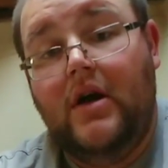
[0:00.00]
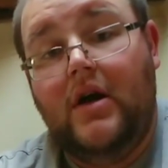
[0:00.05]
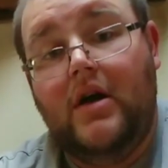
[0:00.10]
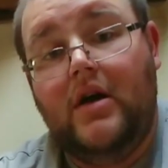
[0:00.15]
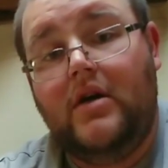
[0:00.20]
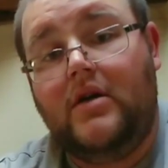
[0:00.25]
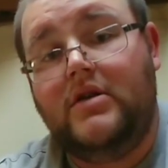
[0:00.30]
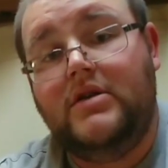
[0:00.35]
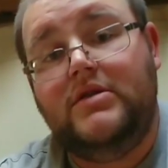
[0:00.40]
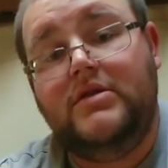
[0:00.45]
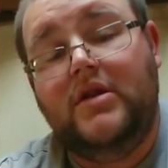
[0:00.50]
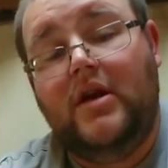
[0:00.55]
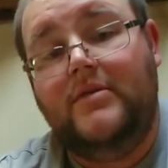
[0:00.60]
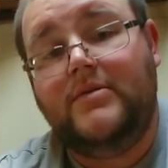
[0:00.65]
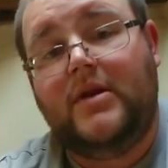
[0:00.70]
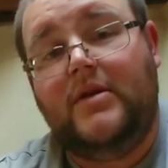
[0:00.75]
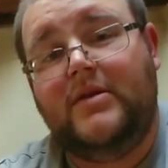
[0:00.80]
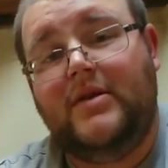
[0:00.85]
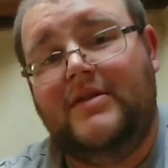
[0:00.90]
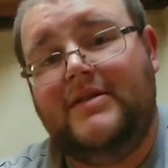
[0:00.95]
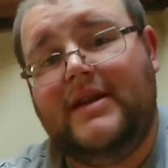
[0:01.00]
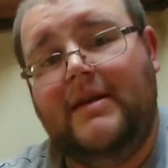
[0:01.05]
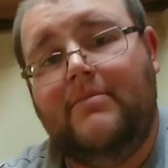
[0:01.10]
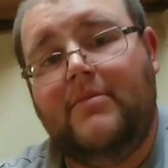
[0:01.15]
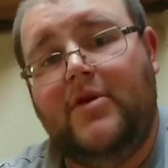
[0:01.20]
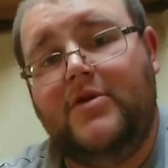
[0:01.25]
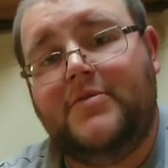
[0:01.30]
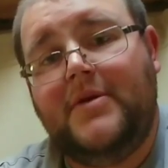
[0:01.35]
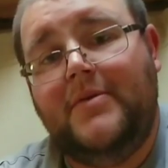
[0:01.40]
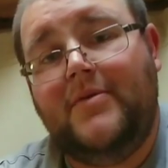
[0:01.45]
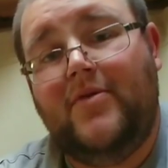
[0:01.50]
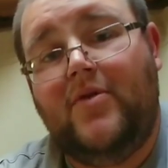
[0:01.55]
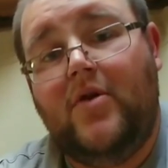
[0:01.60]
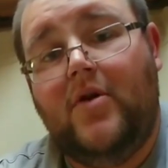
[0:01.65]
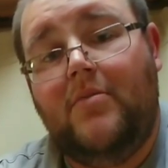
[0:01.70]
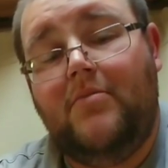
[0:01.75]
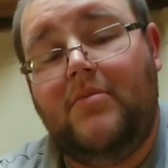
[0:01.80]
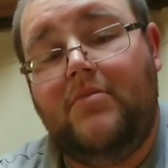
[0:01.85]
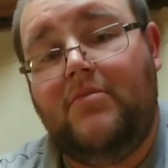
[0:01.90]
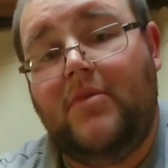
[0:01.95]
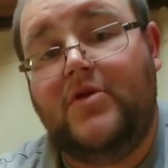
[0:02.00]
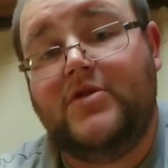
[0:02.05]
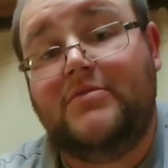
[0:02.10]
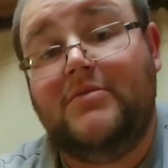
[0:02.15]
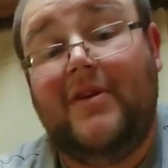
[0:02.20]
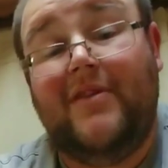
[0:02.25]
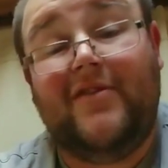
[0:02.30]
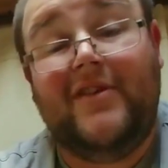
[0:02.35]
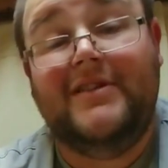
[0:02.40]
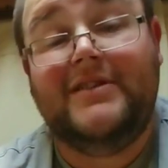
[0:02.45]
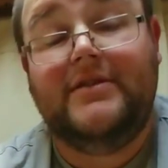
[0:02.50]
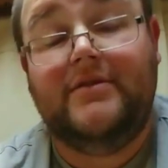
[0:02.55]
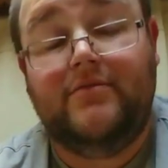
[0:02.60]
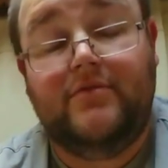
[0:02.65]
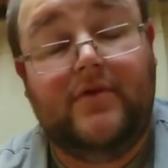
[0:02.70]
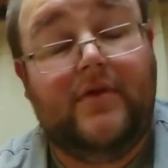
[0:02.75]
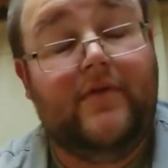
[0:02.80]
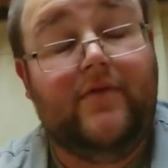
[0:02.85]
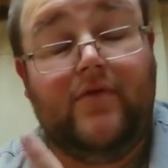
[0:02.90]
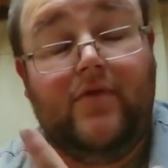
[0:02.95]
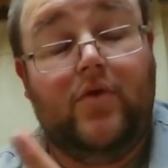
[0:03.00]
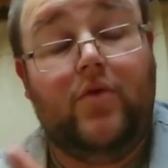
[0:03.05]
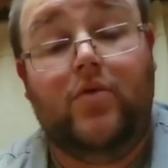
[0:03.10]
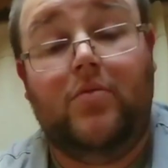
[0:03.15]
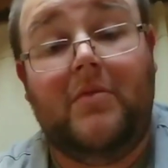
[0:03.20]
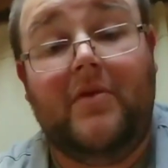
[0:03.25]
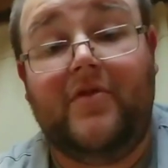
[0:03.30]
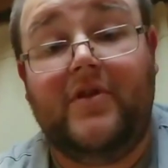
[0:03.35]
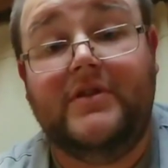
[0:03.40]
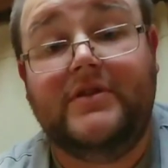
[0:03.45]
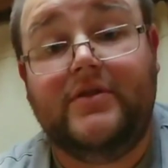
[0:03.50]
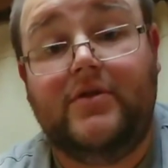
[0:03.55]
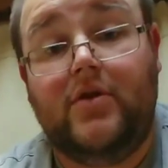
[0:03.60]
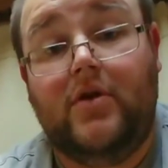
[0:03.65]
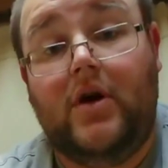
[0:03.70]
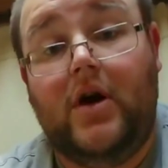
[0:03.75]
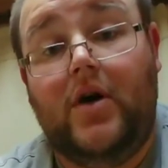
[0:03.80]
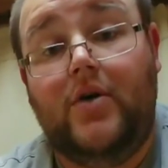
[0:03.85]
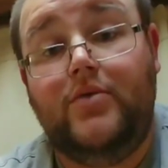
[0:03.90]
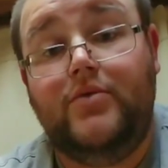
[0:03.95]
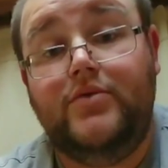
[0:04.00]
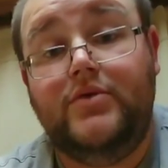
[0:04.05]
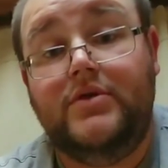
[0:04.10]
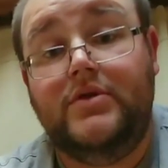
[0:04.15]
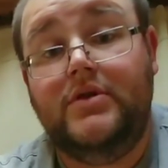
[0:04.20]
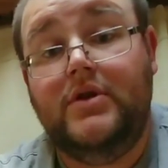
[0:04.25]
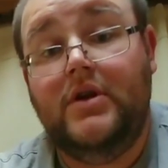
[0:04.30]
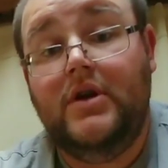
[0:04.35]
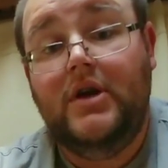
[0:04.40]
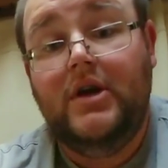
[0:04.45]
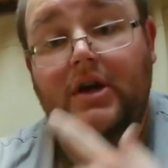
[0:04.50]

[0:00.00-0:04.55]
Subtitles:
Because 9 times out of 10, most of my friends, all my friends have got a hose.